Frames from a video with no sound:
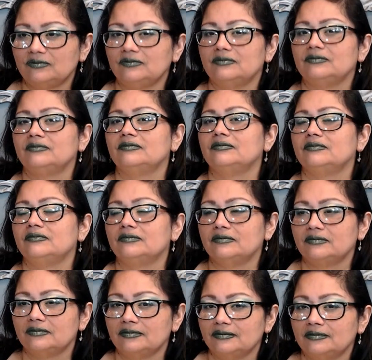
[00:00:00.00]

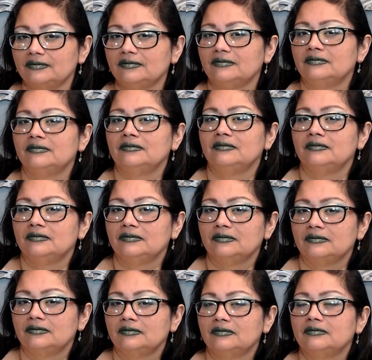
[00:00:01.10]

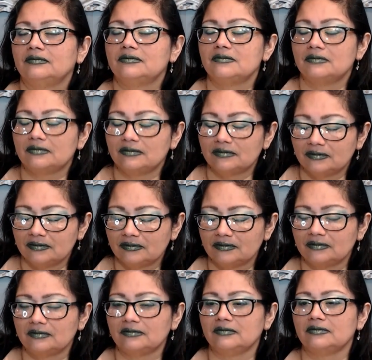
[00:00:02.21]

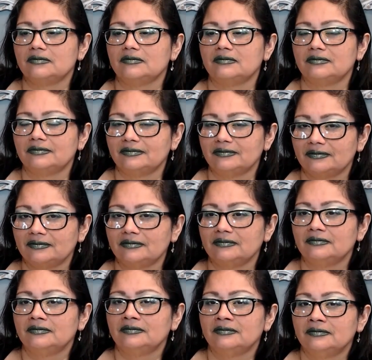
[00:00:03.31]

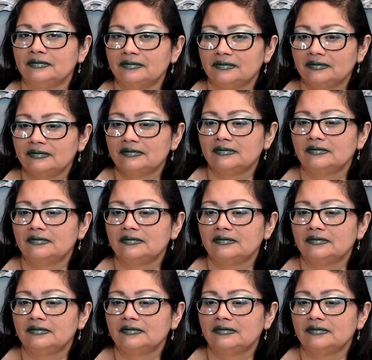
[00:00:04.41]
(silent)